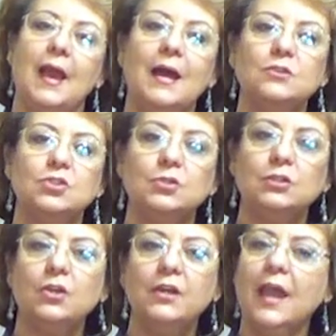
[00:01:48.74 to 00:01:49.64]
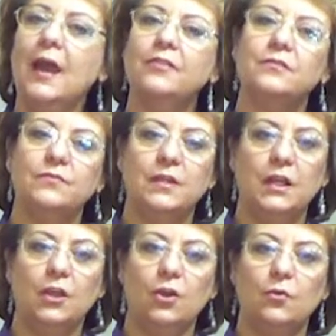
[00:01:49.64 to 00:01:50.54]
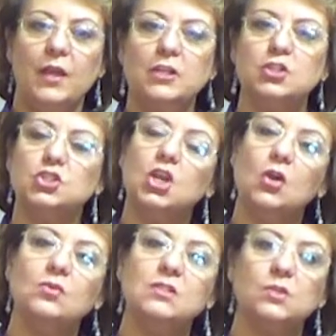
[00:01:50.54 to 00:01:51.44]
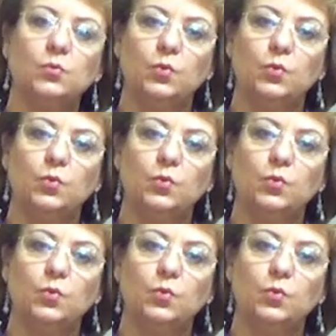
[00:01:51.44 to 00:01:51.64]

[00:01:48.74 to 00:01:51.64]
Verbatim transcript: As you look at the video, it shows the